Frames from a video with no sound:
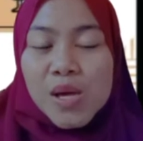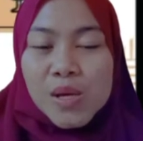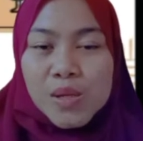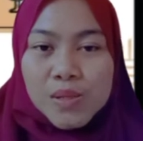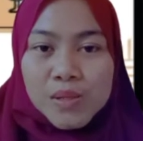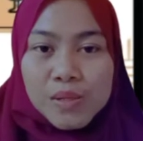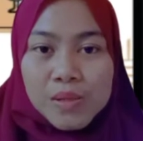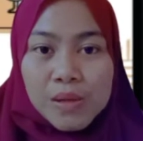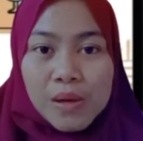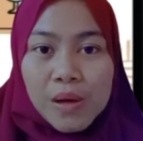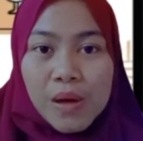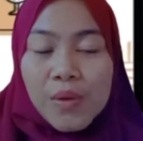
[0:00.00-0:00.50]

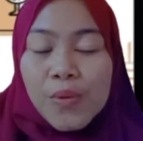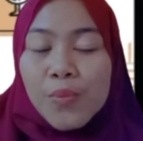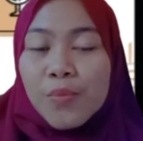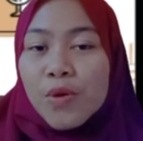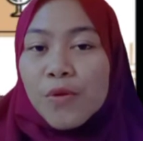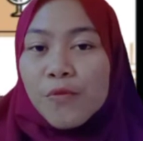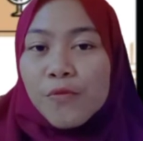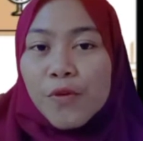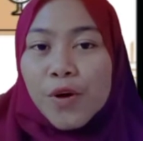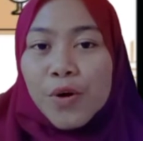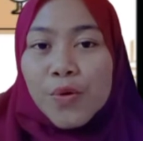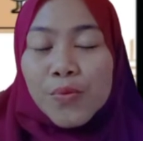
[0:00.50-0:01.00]
So,
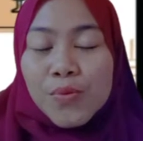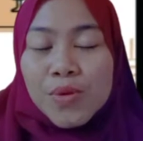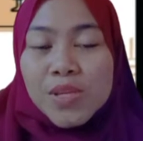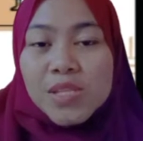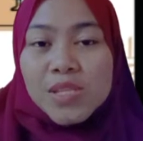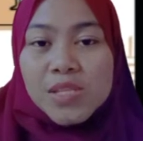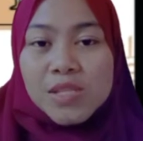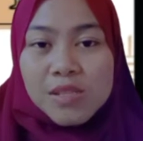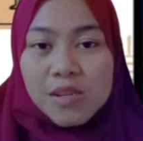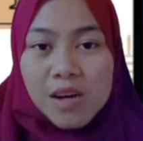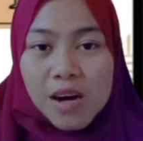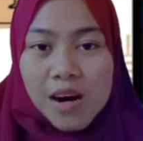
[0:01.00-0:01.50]
before we
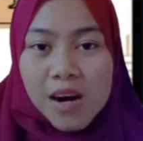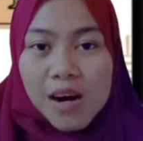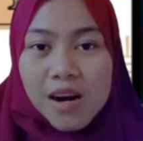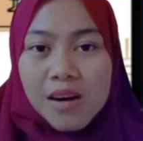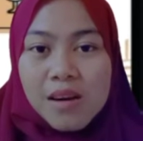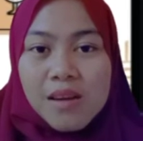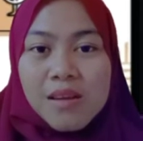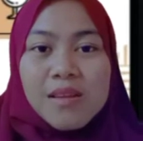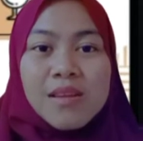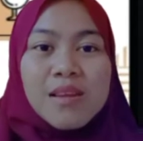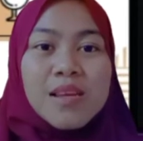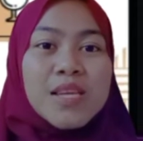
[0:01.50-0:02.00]

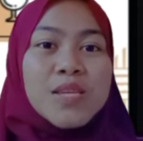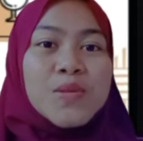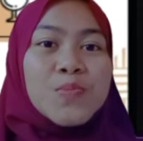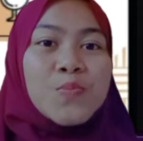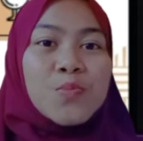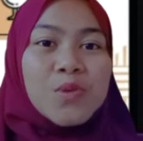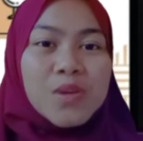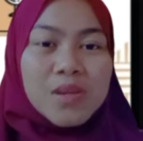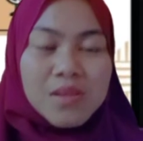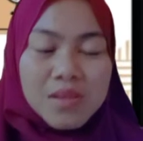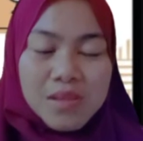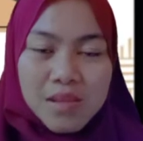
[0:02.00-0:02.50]
start this
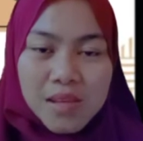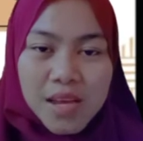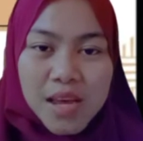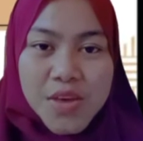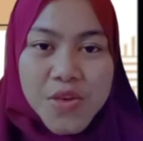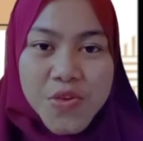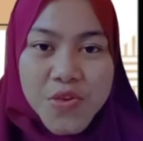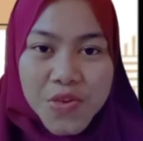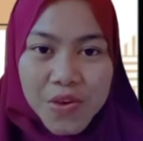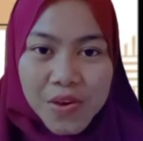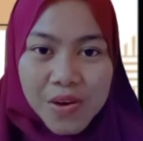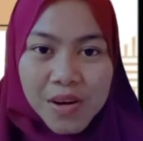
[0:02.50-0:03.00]

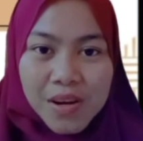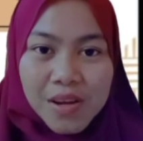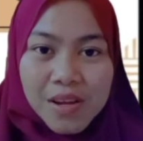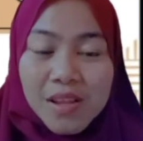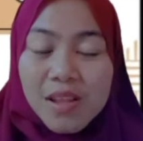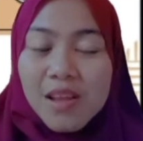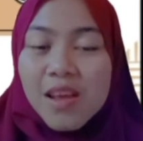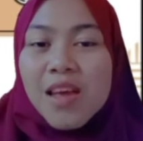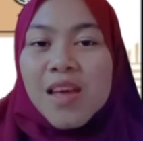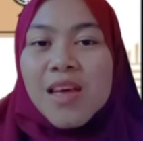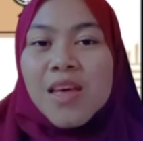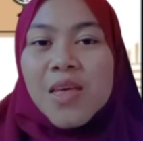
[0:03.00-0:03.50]
presentation,
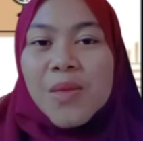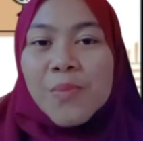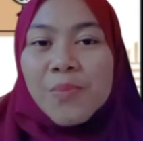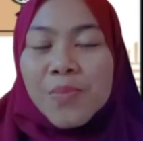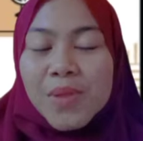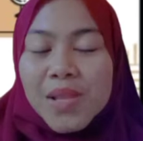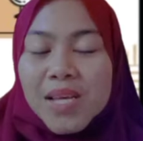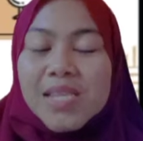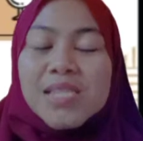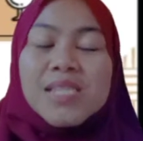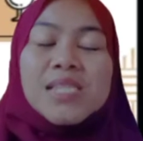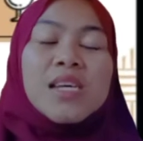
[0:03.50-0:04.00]

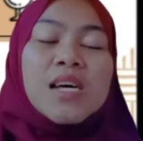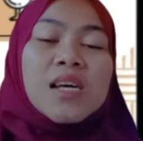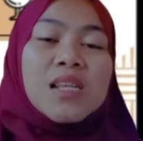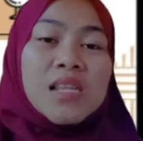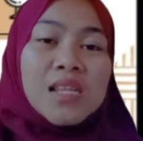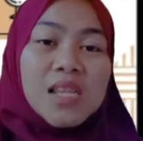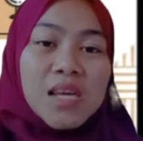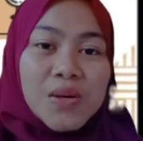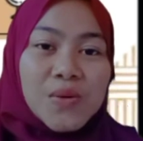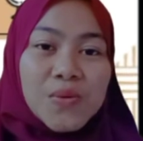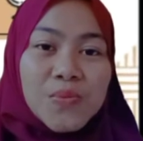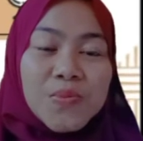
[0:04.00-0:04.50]
please
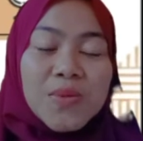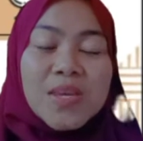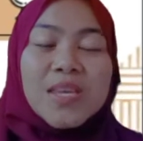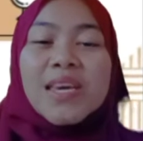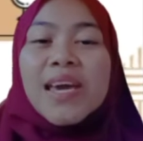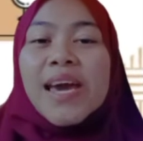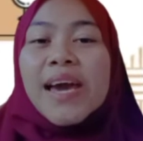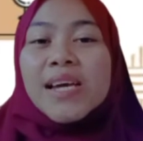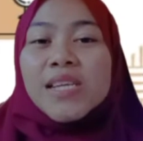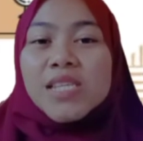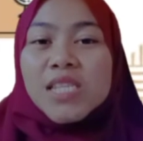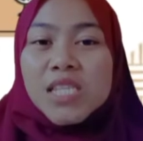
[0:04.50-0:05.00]
allow me
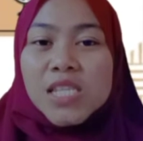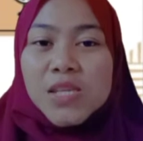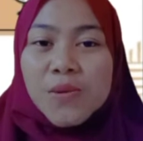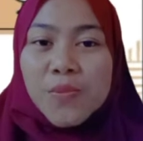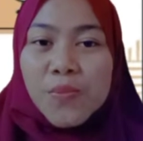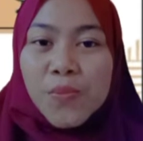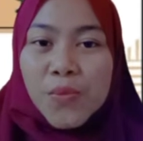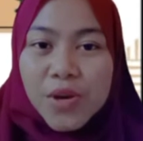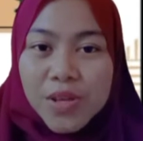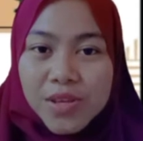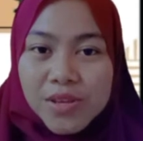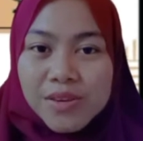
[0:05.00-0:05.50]
as the
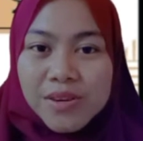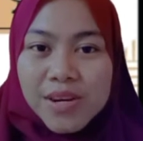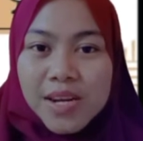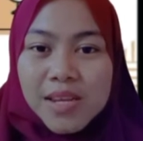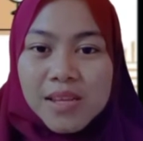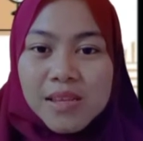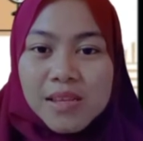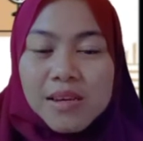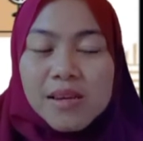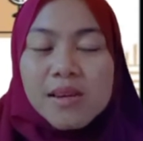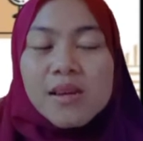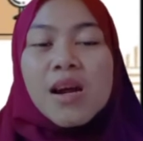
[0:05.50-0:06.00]

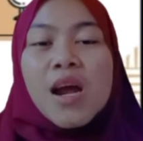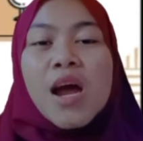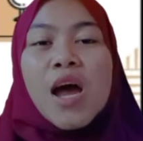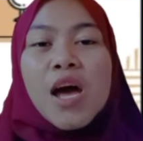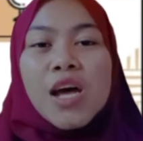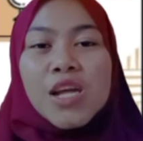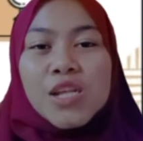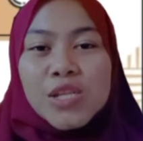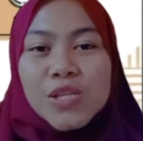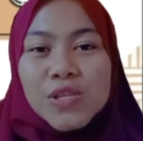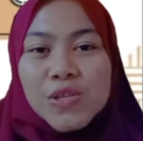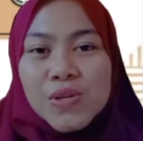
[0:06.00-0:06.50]
moderator
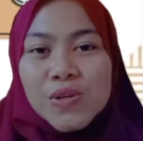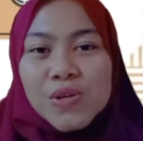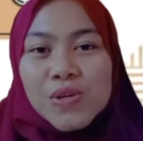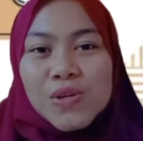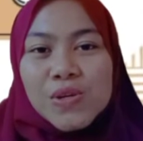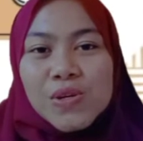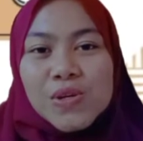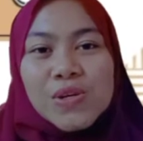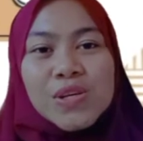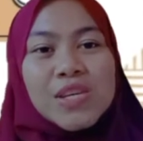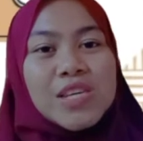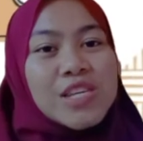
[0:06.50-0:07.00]

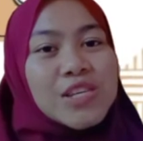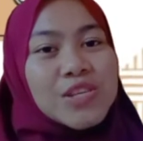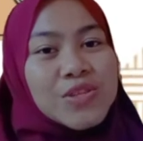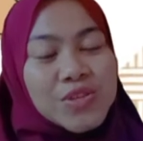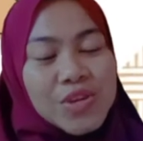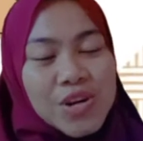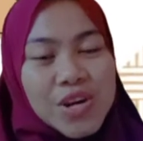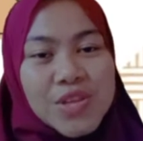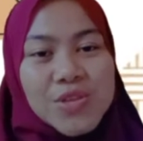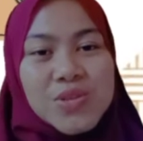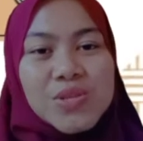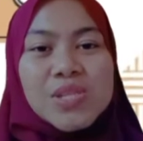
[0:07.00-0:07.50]
to
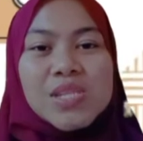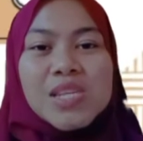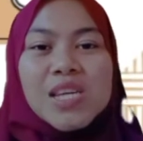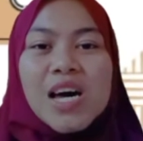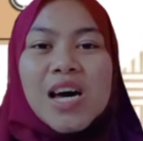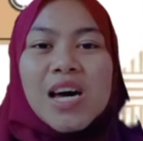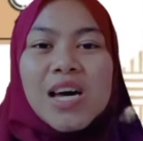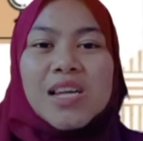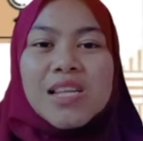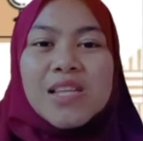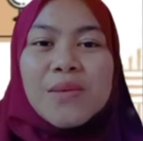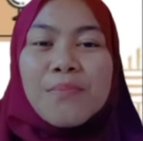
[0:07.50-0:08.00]
introduce
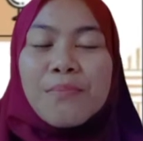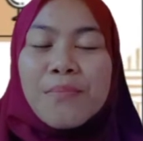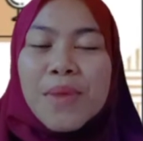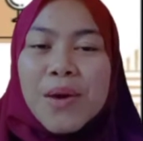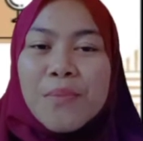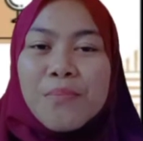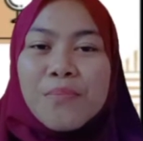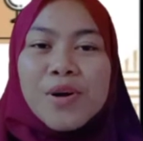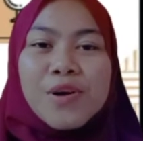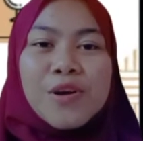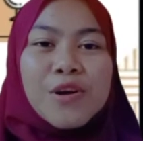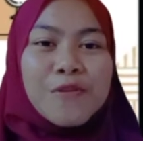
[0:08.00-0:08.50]
the
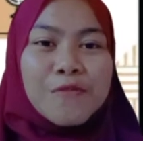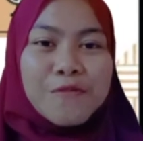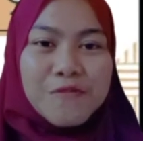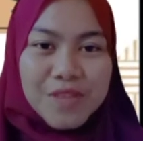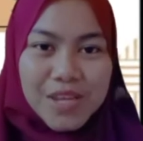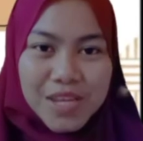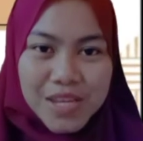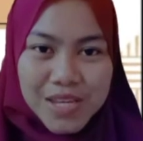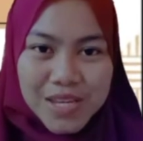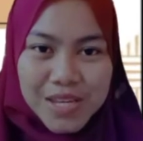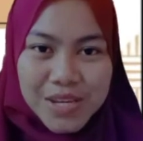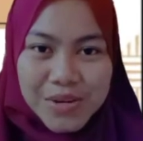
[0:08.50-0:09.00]
member of
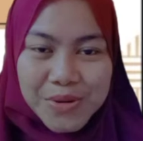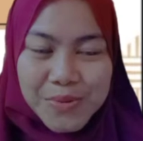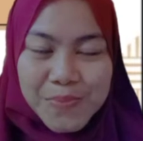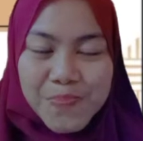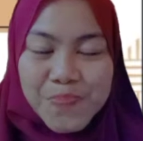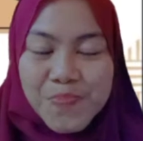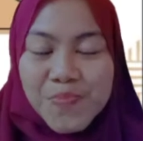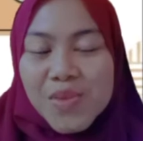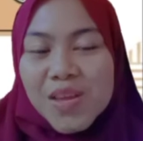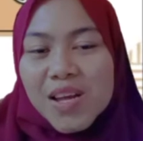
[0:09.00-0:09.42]
this group.